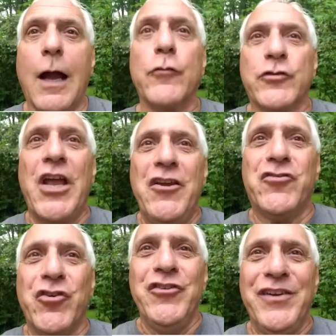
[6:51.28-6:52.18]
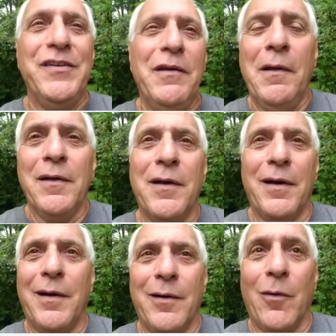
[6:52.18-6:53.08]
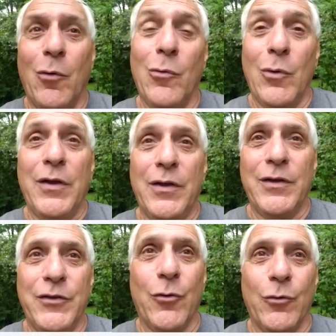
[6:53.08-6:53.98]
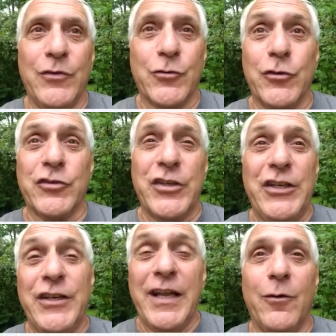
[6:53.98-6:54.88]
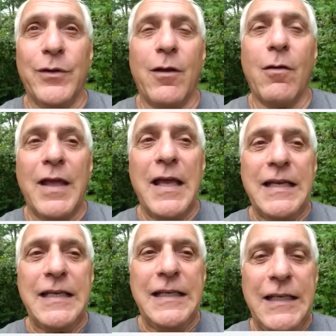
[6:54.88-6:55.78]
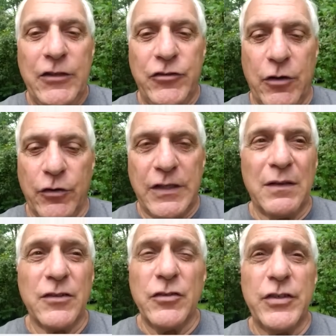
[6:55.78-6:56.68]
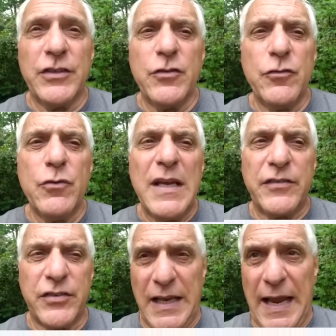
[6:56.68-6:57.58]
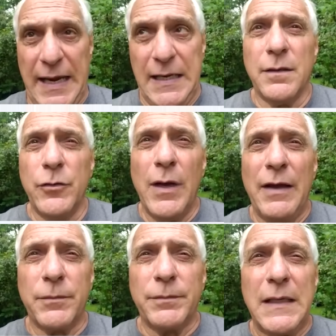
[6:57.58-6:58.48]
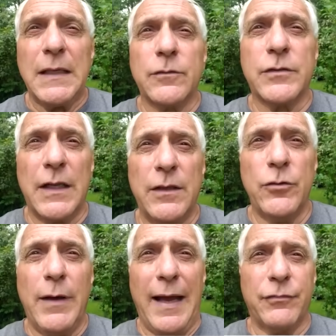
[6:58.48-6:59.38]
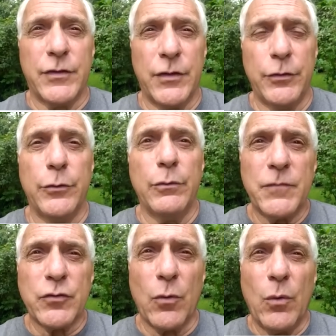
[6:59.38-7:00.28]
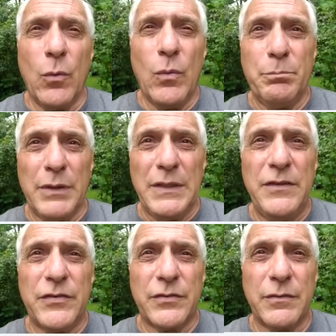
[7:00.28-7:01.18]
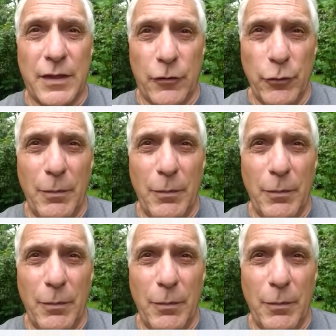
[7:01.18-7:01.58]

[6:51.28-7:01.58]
conversation. And, uh, oh, uh, you know, it's good to see you now and all that. And she goes, listen, she says, you can't stay. You have something else that you have to do. So please tell your